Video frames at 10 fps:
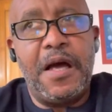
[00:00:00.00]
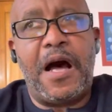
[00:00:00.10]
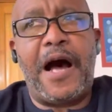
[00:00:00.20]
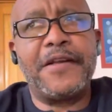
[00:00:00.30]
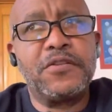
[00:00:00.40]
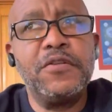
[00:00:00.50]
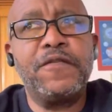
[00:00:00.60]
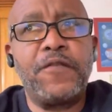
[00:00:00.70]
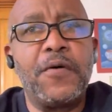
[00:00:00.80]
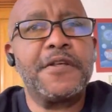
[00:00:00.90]
I do
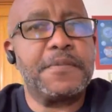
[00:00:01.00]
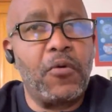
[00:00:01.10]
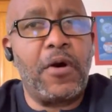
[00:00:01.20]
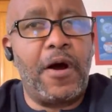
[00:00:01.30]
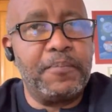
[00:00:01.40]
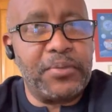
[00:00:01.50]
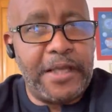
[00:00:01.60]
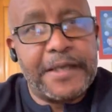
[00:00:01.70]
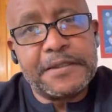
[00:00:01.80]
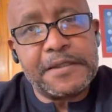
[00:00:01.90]
focus more on
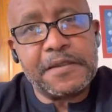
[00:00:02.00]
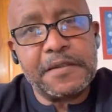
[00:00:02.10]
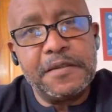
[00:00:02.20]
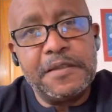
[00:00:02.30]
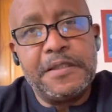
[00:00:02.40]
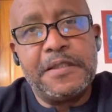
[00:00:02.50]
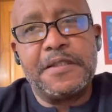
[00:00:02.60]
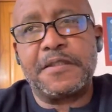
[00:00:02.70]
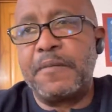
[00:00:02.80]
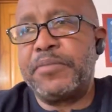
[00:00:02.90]
planets.
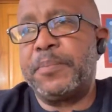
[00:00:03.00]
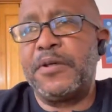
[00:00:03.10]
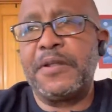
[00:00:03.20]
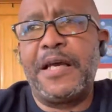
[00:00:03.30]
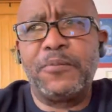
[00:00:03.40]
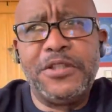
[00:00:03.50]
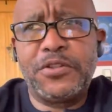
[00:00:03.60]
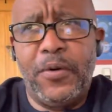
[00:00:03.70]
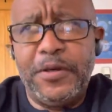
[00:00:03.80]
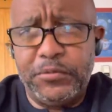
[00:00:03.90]
Some people are like, well, it's
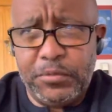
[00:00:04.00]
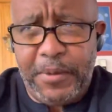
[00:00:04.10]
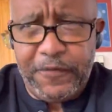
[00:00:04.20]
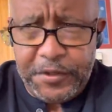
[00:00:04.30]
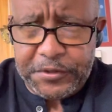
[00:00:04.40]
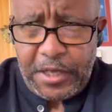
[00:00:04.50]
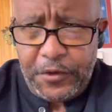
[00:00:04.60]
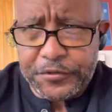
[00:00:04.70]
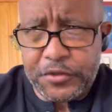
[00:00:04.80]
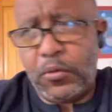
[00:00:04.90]
going through my fifth
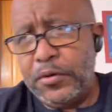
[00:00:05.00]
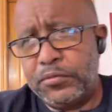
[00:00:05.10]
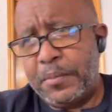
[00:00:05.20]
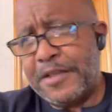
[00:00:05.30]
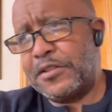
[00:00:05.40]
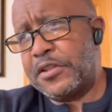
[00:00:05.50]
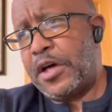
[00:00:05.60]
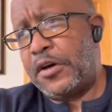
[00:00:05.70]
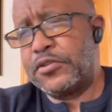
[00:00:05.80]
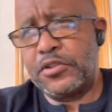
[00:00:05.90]
house, it's going through my sixth
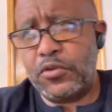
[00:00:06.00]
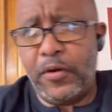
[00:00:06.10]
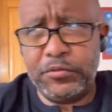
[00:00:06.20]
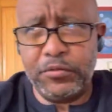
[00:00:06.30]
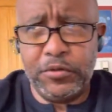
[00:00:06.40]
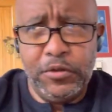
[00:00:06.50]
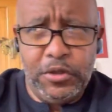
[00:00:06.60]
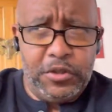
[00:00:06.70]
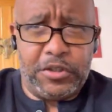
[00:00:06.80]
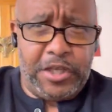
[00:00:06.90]
house, it's going through
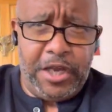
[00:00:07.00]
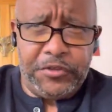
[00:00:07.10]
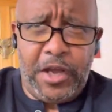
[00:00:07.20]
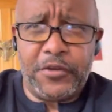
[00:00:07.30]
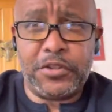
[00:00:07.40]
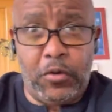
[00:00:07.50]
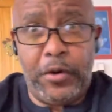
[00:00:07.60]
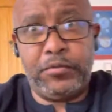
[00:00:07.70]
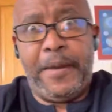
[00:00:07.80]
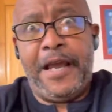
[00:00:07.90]
the 10th house, it's going
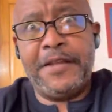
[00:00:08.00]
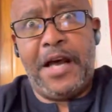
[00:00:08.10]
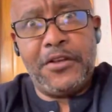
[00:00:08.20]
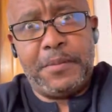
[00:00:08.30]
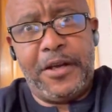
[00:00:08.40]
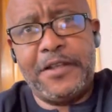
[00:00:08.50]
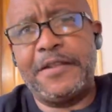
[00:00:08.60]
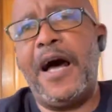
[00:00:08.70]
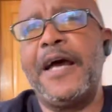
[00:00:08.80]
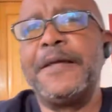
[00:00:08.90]
through my eighth house, am I going to
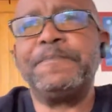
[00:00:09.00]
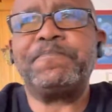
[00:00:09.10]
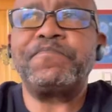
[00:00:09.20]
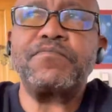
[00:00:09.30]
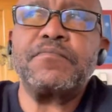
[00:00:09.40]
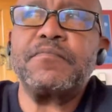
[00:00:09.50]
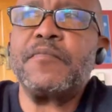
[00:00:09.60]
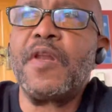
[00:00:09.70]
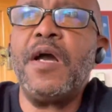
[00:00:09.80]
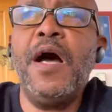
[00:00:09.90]
die?
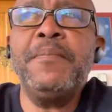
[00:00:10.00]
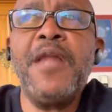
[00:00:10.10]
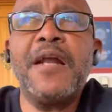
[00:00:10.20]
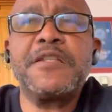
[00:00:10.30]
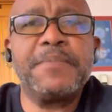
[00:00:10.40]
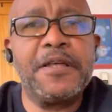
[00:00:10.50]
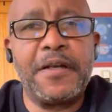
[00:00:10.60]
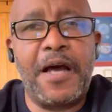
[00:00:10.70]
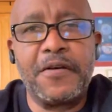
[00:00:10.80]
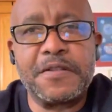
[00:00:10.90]
I'm not as big
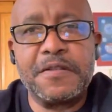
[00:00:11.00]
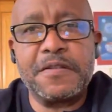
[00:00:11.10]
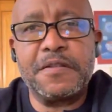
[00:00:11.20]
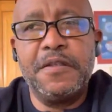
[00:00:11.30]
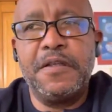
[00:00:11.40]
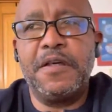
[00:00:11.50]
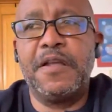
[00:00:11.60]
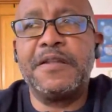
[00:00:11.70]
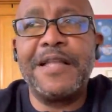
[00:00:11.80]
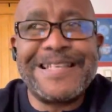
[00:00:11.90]
on houses,
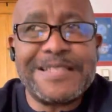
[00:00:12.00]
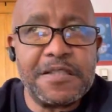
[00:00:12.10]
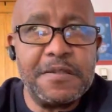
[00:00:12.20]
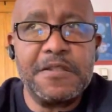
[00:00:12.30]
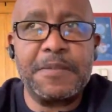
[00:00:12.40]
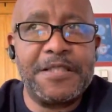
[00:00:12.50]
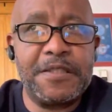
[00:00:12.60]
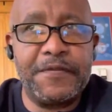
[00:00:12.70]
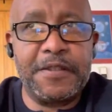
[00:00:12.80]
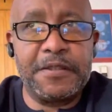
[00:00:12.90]
unless
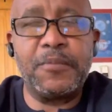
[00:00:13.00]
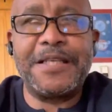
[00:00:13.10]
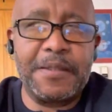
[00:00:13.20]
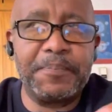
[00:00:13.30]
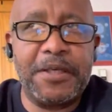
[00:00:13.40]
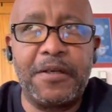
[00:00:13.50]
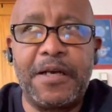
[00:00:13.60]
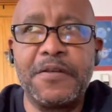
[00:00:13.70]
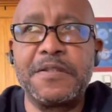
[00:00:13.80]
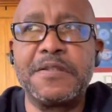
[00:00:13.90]
specifically, when I say big on
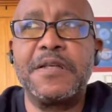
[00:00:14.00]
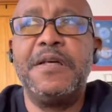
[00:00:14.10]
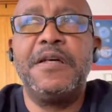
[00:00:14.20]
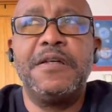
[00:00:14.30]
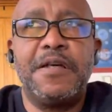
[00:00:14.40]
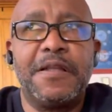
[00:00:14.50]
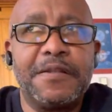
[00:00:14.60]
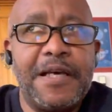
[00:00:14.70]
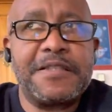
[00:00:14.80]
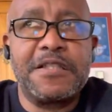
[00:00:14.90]
houses,
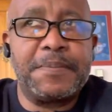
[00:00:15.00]
unless it's